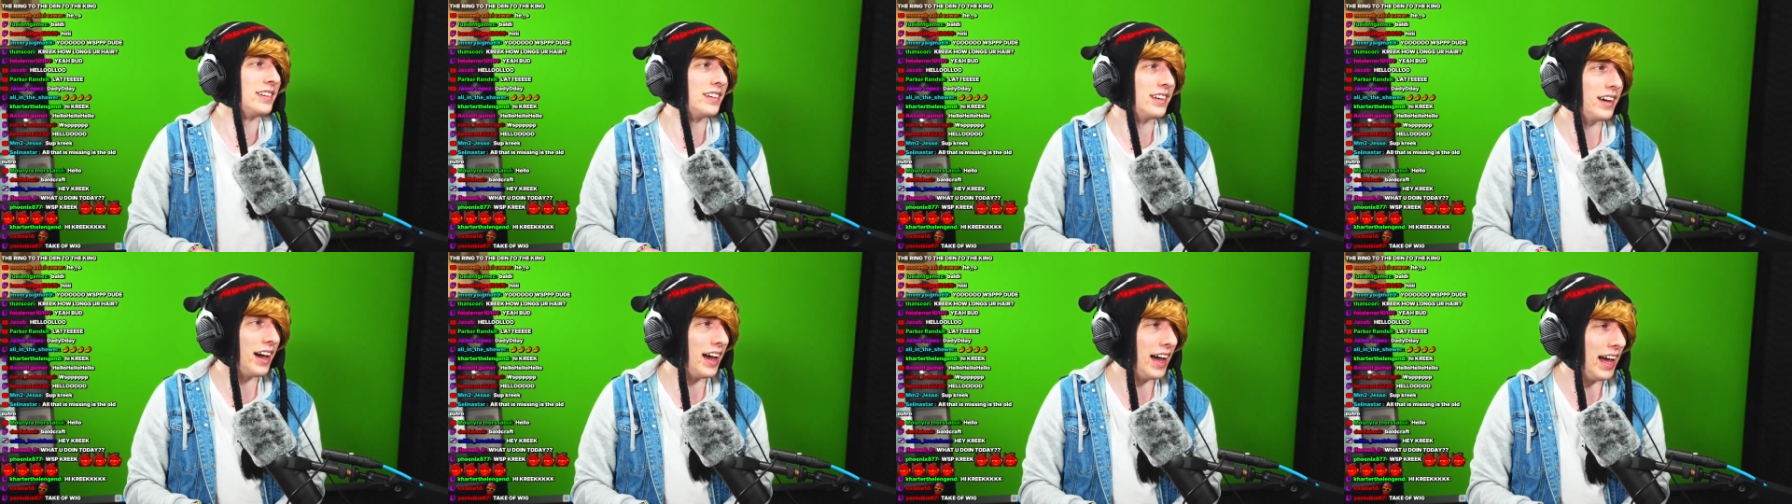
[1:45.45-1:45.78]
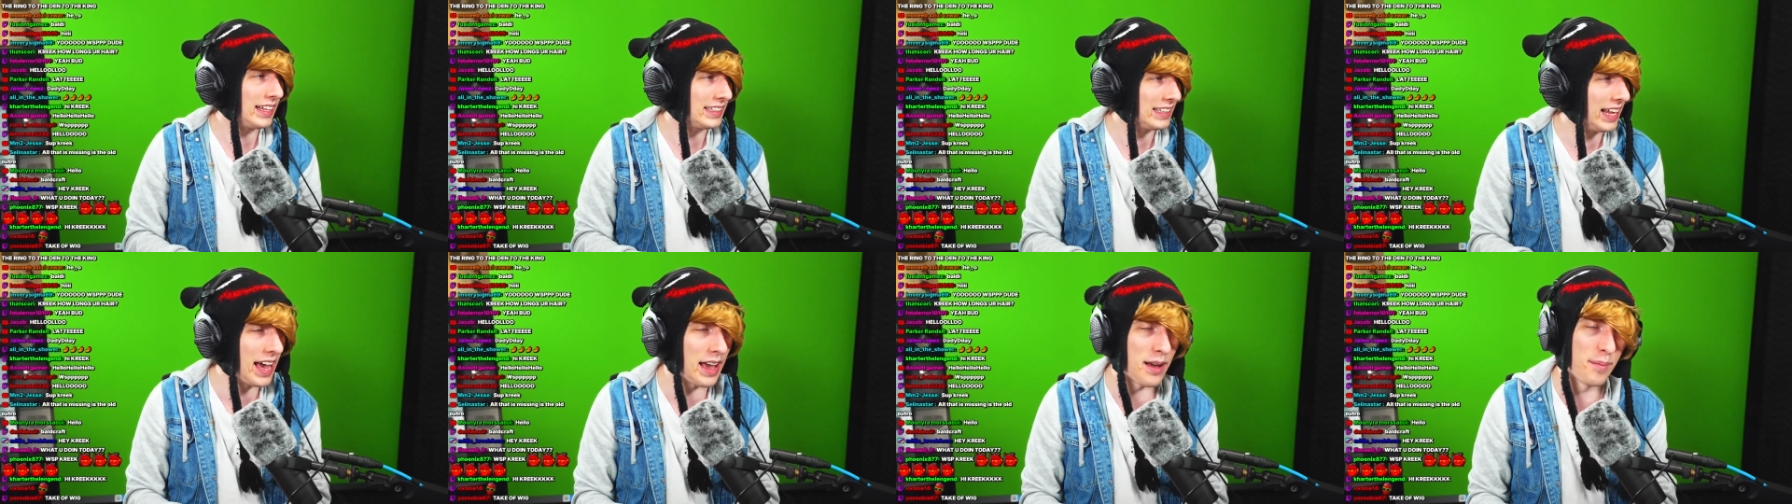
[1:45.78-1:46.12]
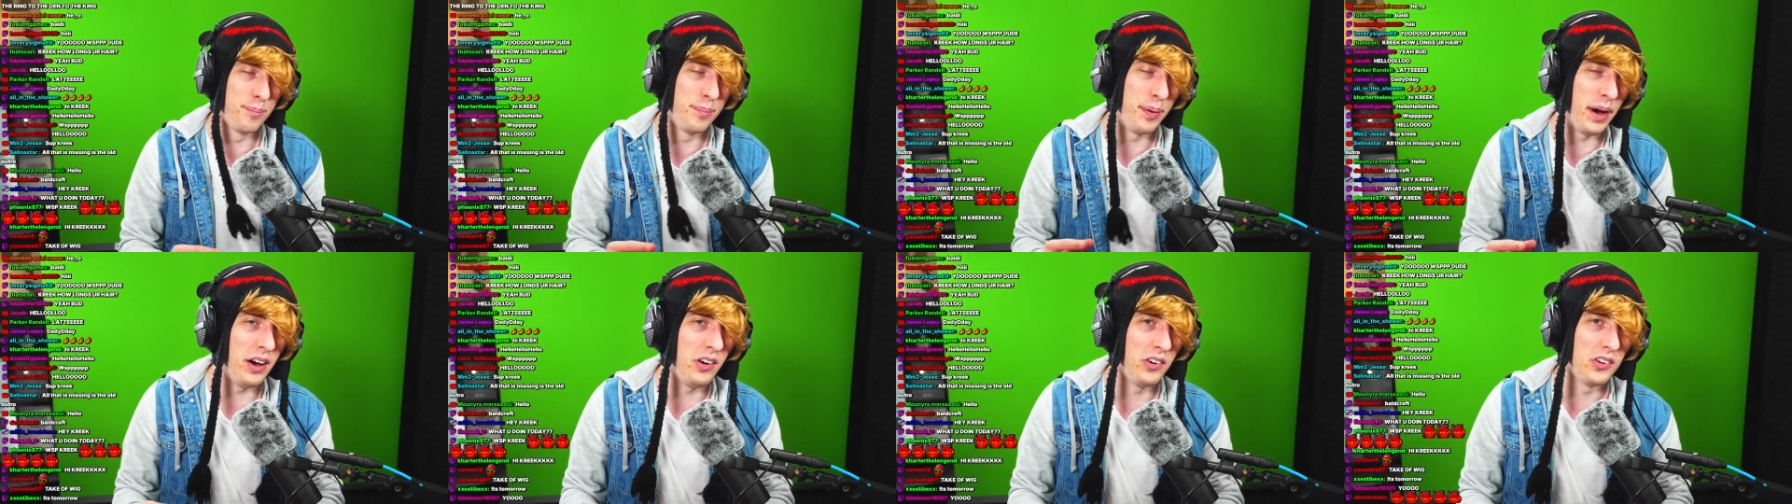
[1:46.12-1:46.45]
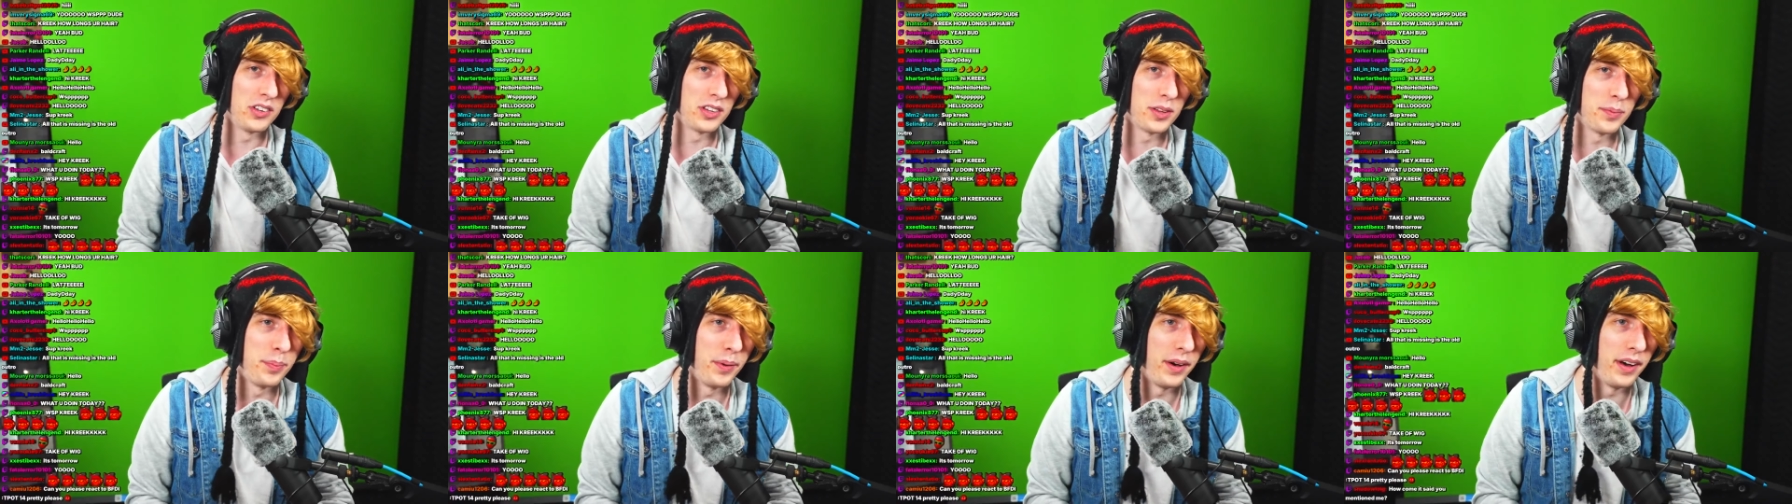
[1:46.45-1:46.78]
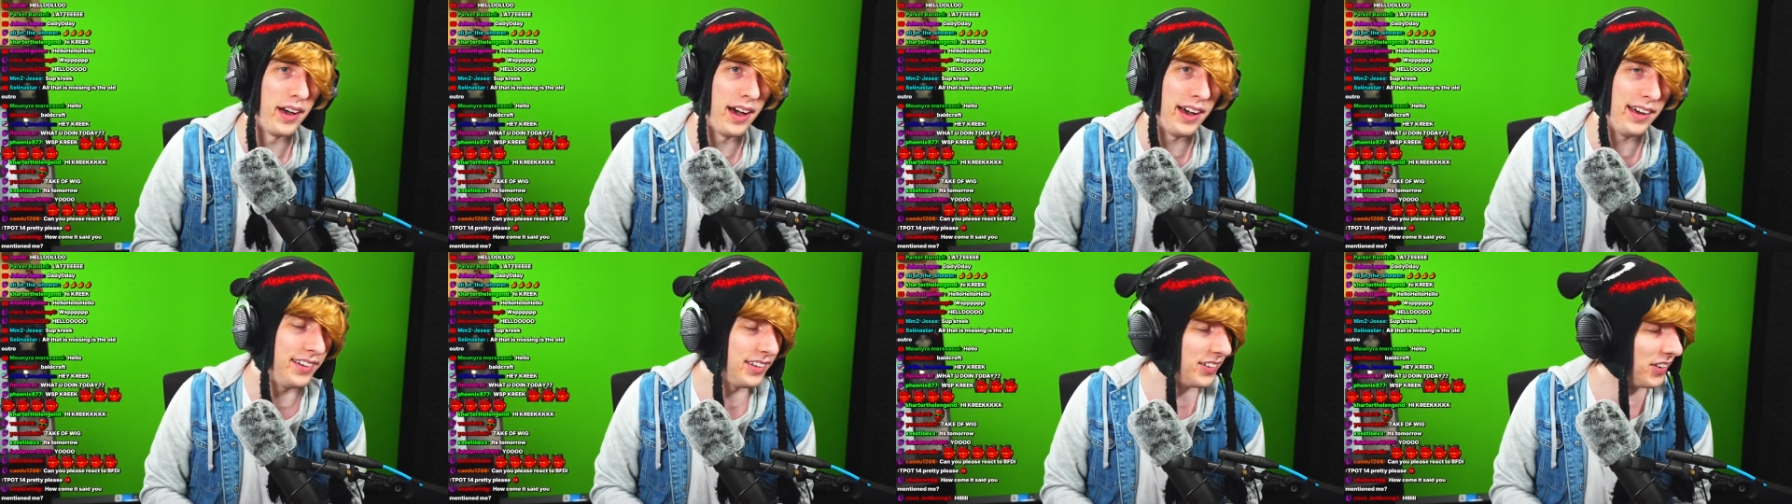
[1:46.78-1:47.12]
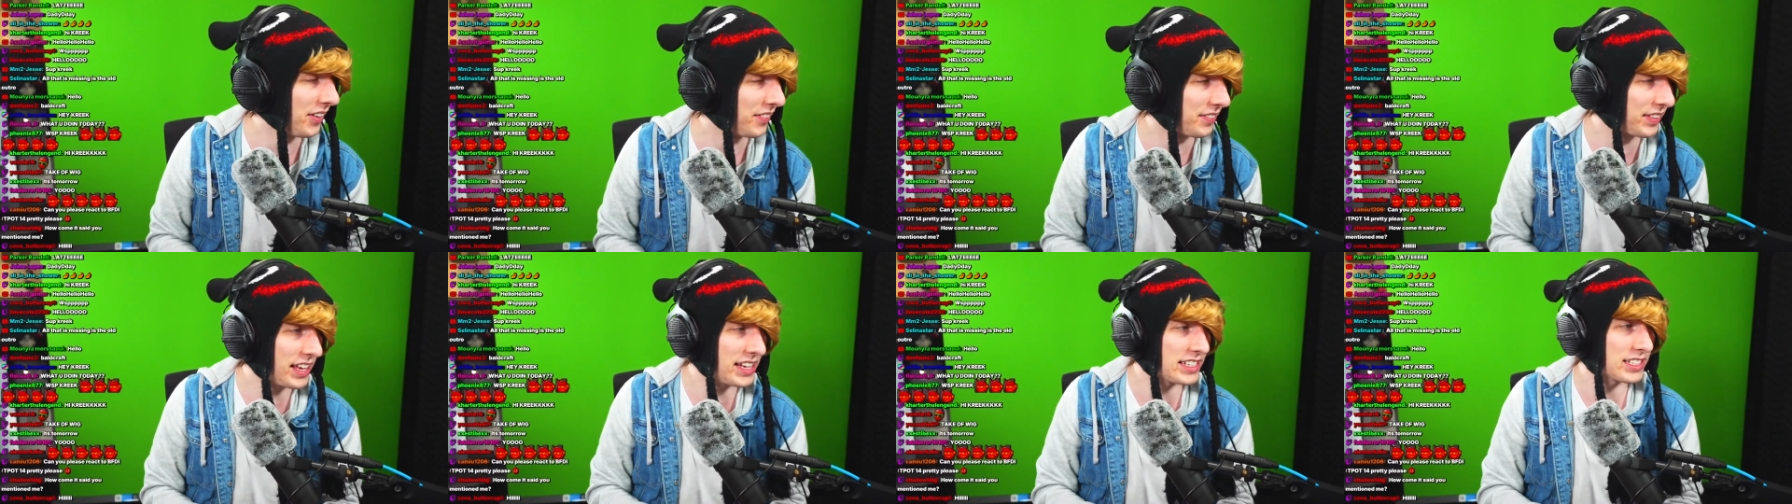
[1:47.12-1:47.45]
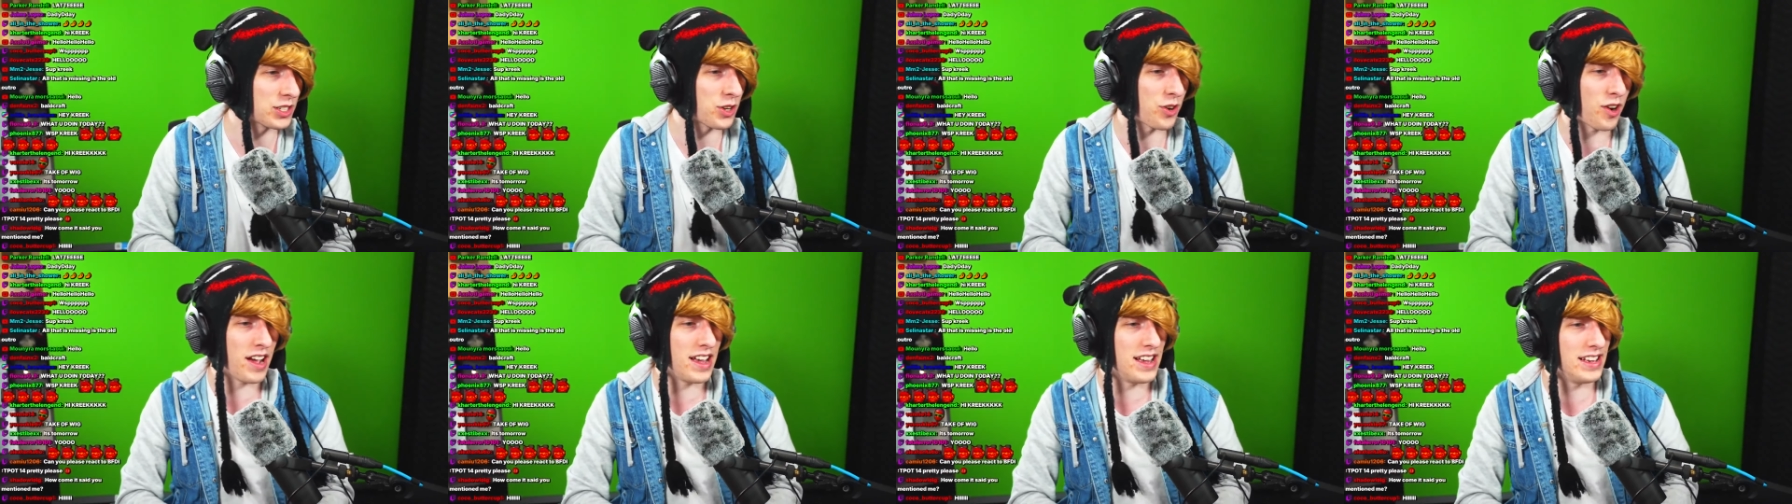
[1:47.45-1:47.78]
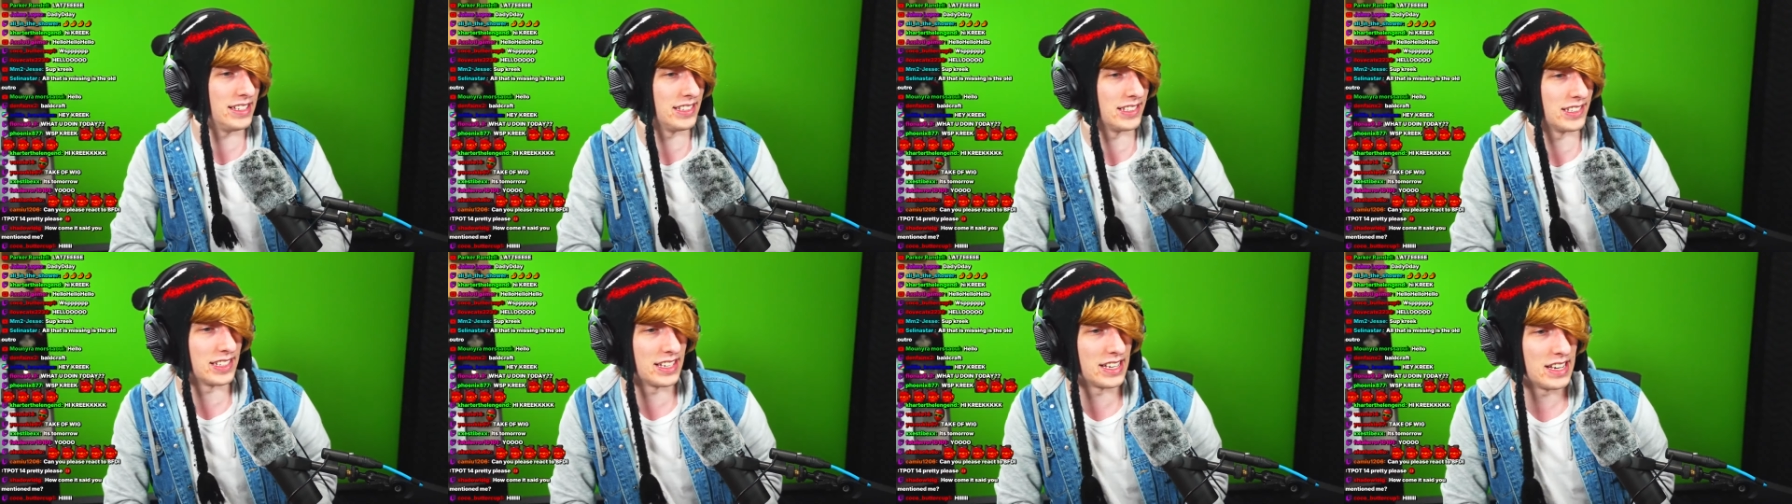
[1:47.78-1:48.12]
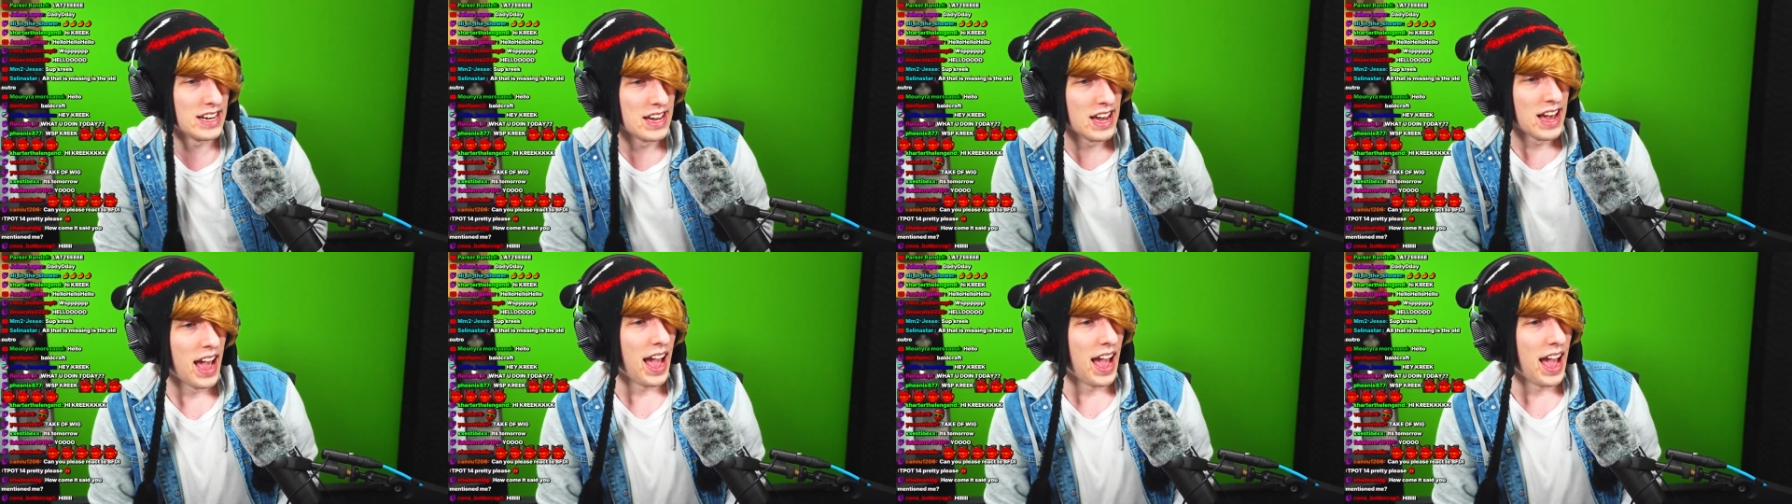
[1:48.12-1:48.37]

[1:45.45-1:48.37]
I like both, but I don't know if that's crazy.